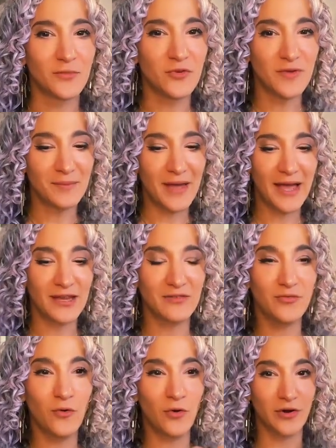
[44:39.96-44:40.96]
moving back
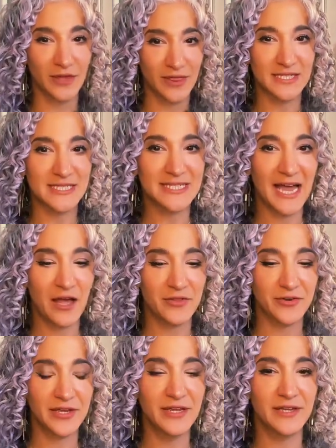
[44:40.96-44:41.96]
and forth, this is
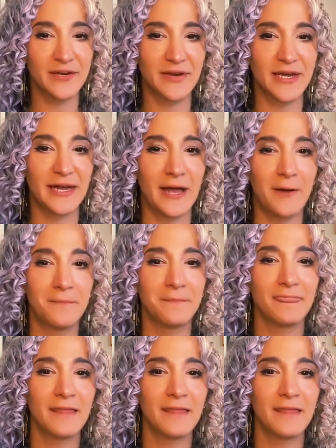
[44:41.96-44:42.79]
how they're healing right now.